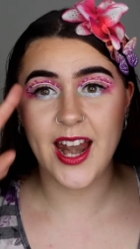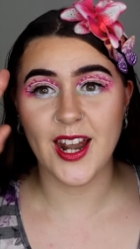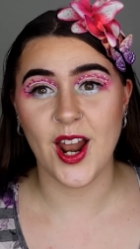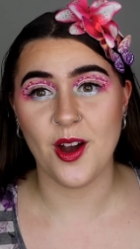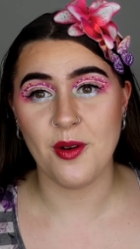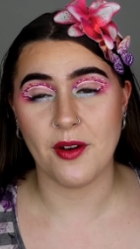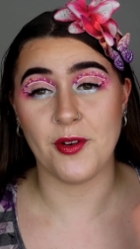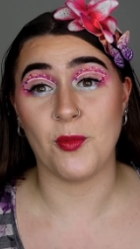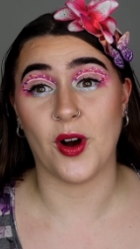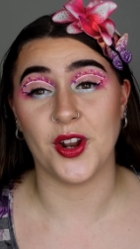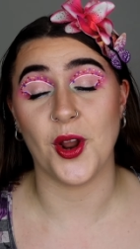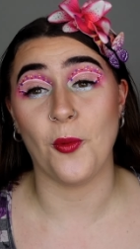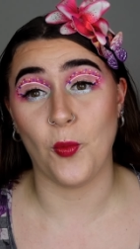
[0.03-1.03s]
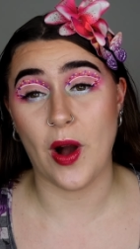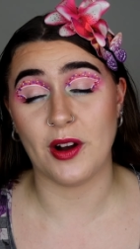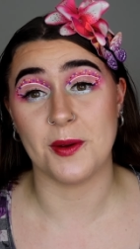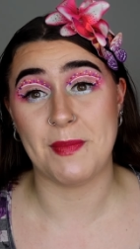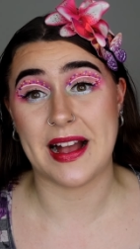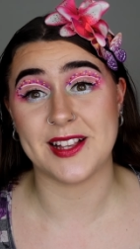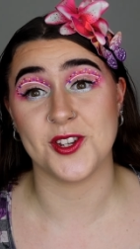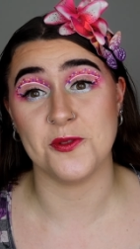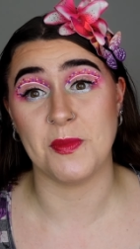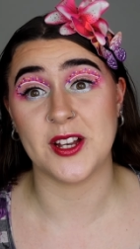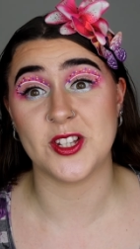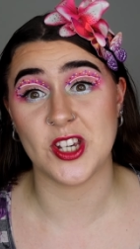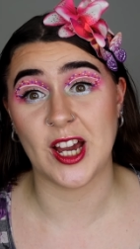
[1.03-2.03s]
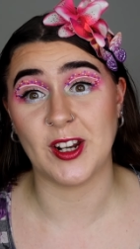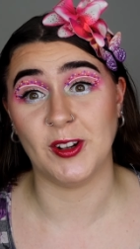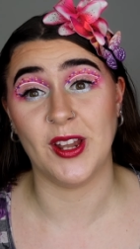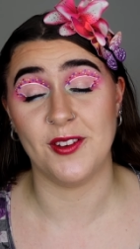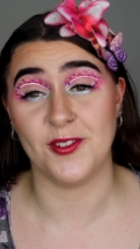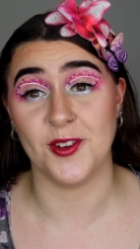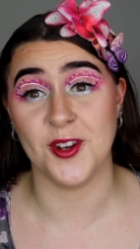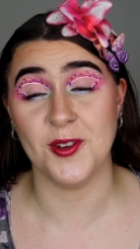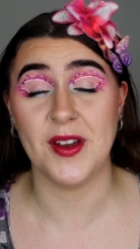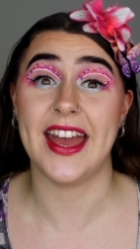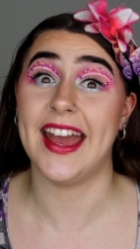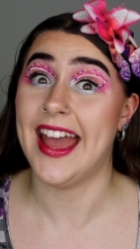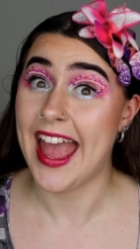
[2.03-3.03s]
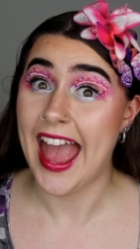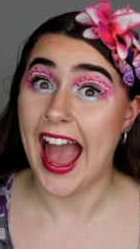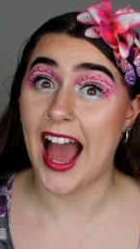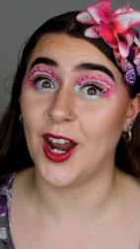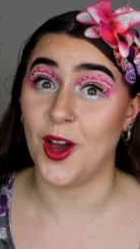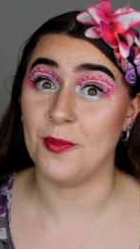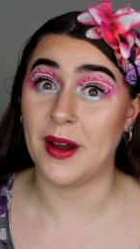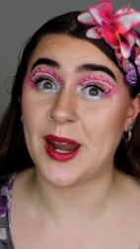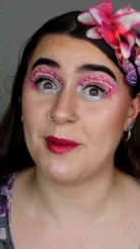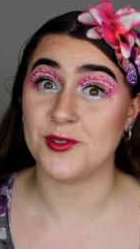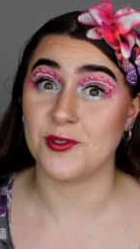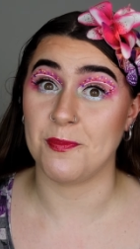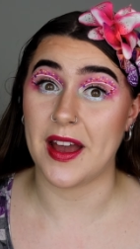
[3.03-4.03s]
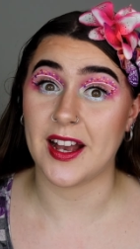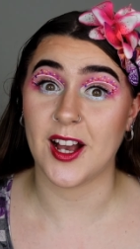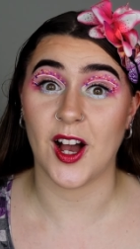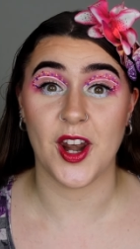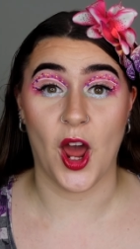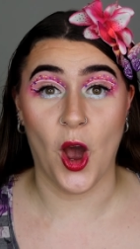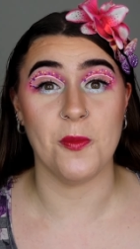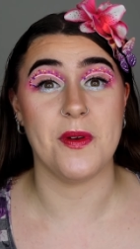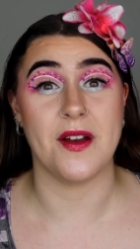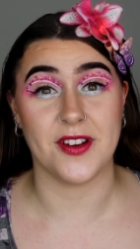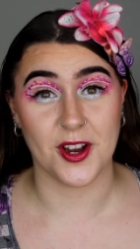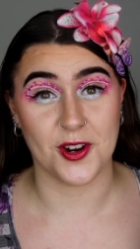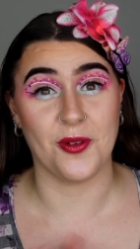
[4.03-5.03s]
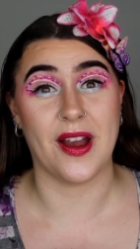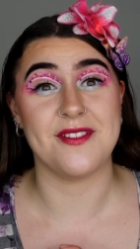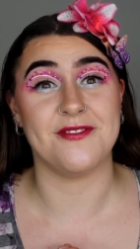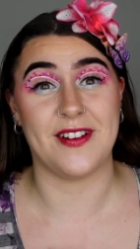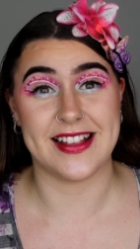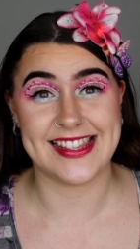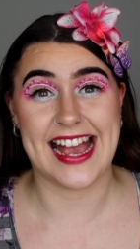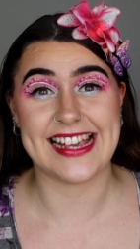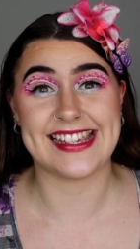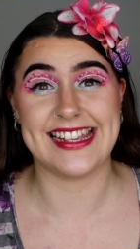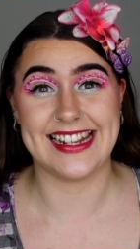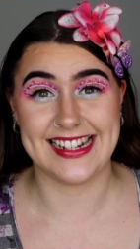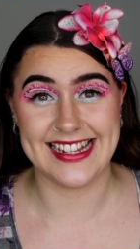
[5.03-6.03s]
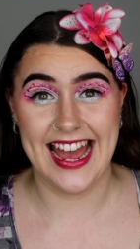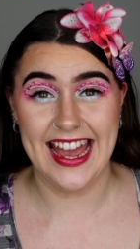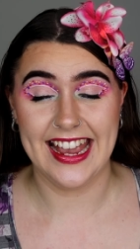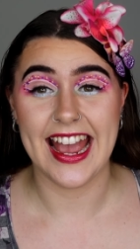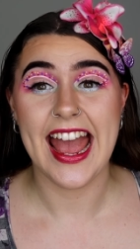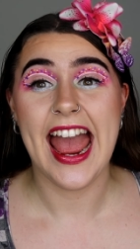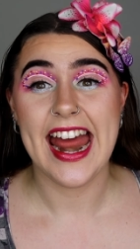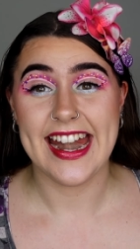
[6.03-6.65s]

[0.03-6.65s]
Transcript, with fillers: Hello everyone, welcome back to my channel. If you're new here, hello, my name is Rebecca and I hope you're having a great, fantastic day.